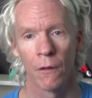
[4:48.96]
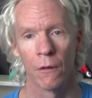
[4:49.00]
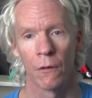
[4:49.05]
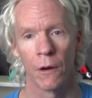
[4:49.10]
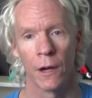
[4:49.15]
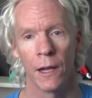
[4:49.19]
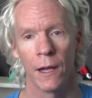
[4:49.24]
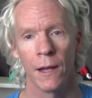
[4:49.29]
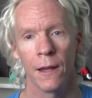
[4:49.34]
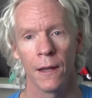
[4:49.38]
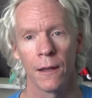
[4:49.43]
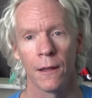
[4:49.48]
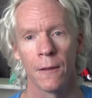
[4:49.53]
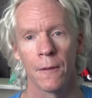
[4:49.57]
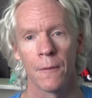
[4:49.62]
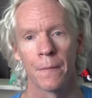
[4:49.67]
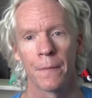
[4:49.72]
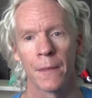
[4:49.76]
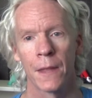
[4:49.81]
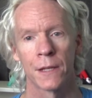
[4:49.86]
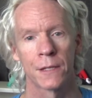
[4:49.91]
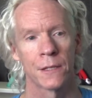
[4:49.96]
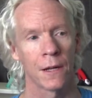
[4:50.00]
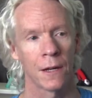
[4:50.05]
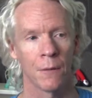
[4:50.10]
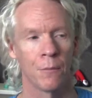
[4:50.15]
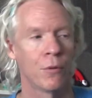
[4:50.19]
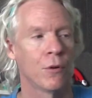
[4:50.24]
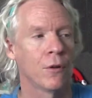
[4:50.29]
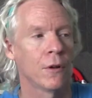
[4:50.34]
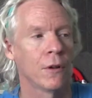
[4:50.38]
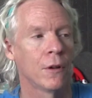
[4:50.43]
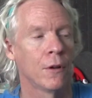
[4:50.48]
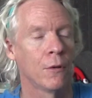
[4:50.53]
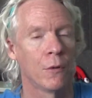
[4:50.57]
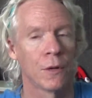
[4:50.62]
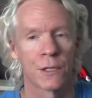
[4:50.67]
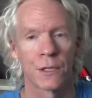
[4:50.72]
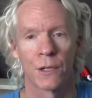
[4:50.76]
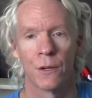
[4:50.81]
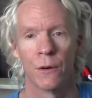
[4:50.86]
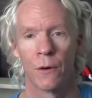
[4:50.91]
right? It's not important to
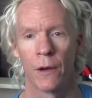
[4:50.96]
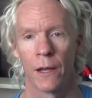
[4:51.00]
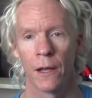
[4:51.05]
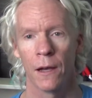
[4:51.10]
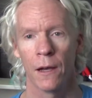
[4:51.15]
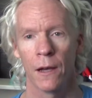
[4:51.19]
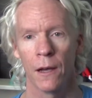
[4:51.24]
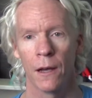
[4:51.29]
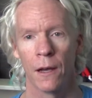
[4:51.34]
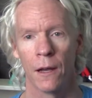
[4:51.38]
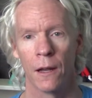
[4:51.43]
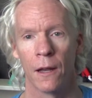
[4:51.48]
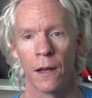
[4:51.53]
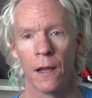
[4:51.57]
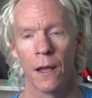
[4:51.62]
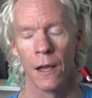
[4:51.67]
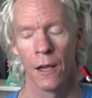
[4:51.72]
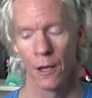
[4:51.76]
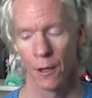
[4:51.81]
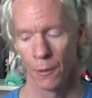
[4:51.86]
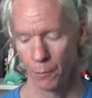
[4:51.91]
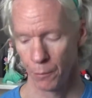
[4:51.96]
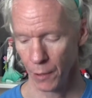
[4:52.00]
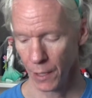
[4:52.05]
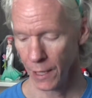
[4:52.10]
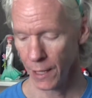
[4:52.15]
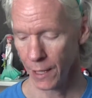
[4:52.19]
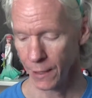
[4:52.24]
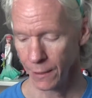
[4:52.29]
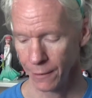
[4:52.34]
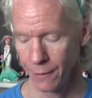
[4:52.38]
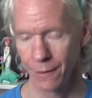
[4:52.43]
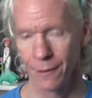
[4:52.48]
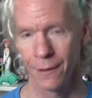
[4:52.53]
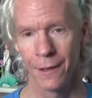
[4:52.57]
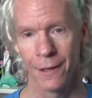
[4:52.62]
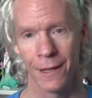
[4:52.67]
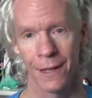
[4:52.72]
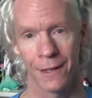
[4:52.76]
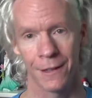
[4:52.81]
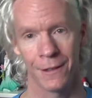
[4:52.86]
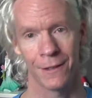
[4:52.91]
what's going on. But
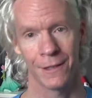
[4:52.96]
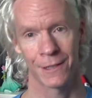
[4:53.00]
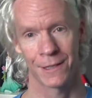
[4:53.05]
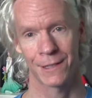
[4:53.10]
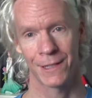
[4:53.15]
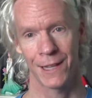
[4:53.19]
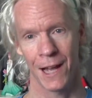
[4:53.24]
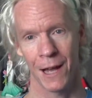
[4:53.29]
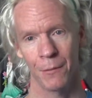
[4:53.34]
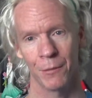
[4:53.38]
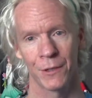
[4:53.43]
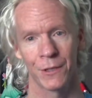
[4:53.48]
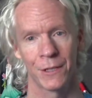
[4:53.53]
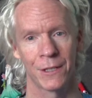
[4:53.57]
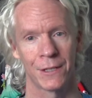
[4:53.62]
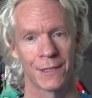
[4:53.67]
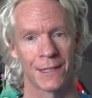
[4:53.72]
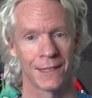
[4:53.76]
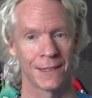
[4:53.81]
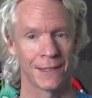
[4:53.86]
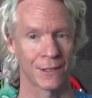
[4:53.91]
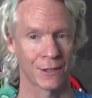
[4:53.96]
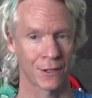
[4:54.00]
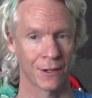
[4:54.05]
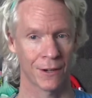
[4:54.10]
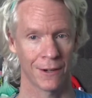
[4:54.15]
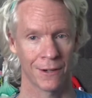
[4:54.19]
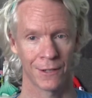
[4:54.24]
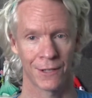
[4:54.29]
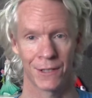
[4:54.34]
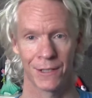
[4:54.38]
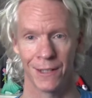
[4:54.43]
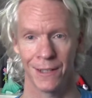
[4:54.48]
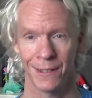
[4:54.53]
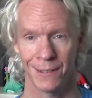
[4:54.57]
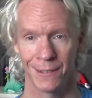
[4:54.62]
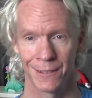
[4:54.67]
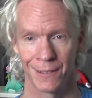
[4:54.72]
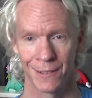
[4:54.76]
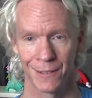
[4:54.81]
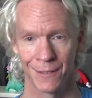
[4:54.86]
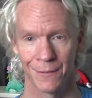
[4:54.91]
it establishes that this car
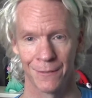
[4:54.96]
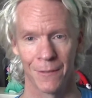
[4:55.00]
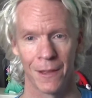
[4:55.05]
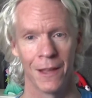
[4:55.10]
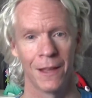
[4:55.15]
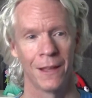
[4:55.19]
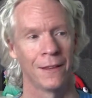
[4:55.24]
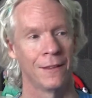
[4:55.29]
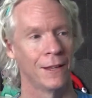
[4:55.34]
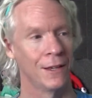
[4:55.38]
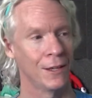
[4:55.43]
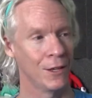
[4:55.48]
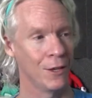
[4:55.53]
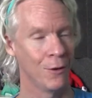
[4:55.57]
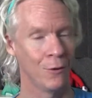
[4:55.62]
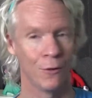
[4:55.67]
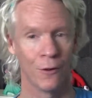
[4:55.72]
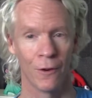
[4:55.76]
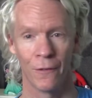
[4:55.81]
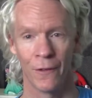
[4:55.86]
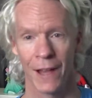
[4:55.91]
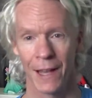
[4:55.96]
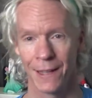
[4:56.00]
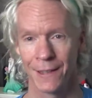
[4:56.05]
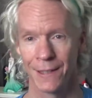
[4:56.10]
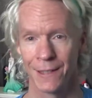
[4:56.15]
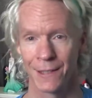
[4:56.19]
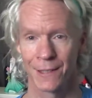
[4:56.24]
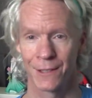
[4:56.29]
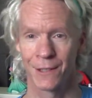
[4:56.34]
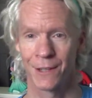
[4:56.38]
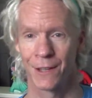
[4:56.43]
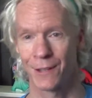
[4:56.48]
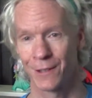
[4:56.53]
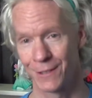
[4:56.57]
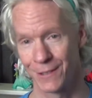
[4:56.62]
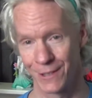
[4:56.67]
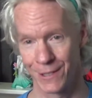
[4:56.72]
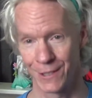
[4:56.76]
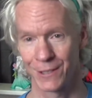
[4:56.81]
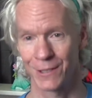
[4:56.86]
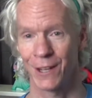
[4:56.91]
sucks, that you have had this
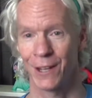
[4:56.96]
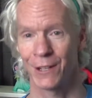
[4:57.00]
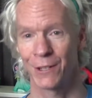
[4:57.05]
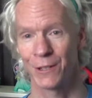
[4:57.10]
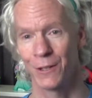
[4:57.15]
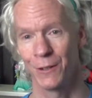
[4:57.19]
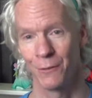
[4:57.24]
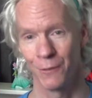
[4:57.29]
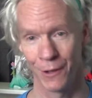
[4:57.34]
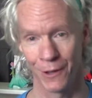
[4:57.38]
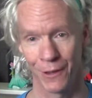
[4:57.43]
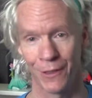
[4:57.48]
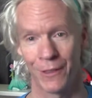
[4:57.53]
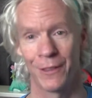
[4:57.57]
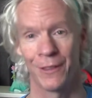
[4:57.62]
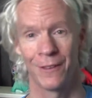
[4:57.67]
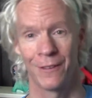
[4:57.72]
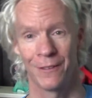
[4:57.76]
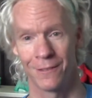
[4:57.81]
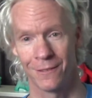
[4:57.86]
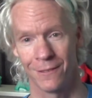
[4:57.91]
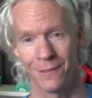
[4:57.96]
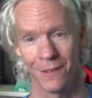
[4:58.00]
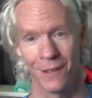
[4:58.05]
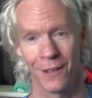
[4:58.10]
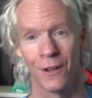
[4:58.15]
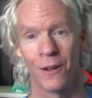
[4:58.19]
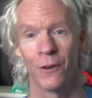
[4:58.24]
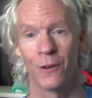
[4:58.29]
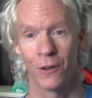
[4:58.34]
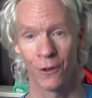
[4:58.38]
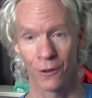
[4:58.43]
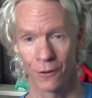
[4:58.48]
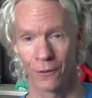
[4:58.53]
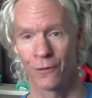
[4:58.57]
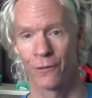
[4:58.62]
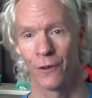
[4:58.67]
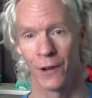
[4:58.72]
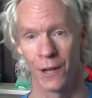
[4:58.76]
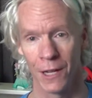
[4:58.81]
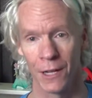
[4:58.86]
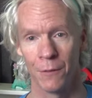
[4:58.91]
discussion with, your
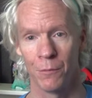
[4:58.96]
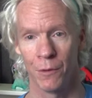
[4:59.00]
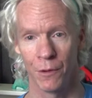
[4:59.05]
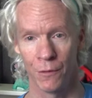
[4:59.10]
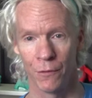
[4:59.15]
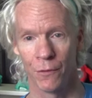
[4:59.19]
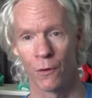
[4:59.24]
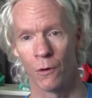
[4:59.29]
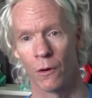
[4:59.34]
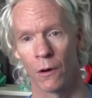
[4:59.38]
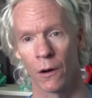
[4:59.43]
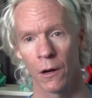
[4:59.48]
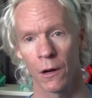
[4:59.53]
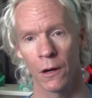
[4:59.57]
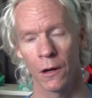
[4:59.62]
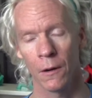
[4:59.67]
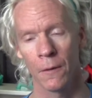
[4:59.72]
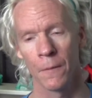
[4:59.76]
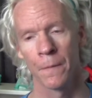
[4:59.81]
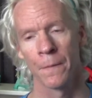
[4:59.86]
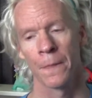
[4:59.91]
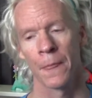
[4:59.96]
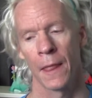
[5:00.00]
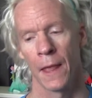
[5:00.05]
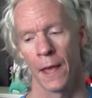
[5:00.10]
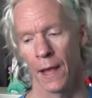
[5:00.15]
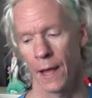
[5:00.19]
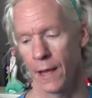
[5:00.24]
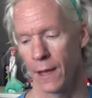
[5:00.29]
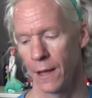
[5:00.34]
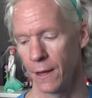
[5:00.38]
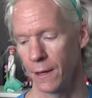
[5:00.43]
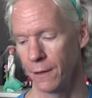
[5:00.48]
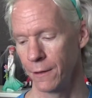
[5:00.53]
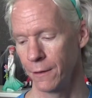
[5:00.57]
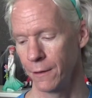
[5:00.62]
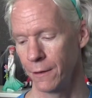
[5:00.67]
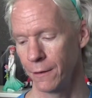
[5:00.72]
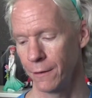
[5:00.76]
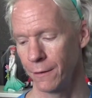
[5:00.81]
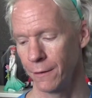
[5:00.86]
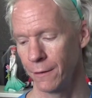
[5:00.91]
friend before,
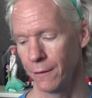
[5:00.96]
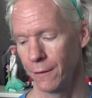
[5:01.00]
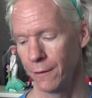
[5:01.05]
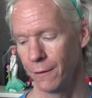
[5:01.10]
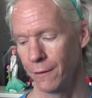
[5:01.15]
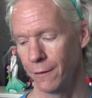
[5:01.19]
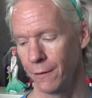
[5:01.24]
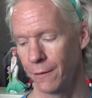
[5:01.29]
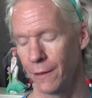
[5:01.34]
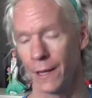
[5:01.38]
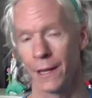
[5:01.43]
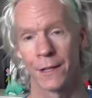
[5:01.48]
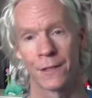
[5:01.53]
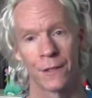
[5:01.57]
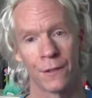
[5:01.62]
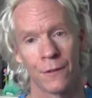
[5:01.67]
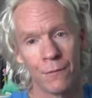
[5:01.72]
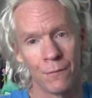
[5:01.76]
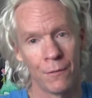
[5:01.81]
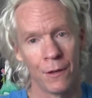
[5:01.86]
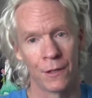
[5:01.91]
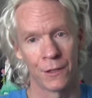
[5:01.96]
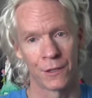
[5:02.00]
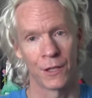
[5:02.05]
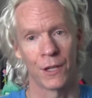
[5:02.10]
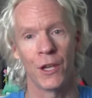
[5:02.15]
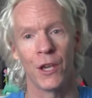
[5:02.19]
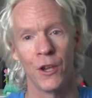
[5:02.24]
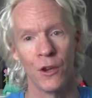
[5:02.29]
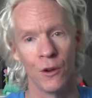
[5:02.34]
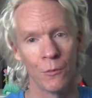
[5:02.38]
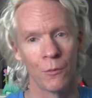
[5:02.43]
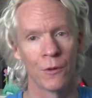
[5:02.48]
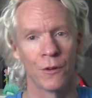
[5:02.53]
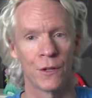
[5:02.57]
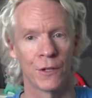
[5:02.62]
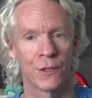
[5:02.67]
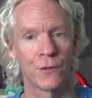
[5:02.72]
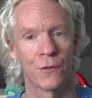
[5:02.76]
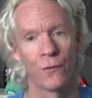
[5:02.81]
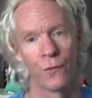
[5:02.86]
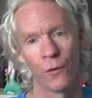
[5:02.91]
and that it's a
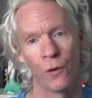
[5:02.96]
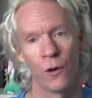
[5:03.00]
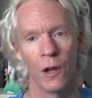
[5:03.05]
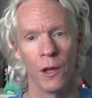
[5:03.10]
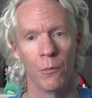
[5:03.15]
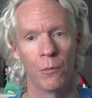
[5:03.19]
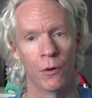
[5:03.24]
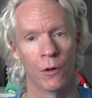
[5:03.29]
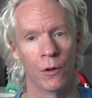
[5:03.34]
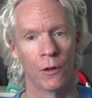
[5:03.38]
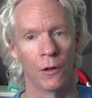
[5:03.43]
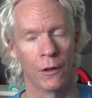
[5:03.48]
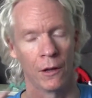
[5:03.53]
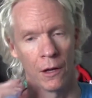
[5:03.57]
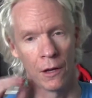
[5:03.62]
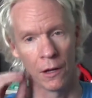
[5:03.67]
humorous foible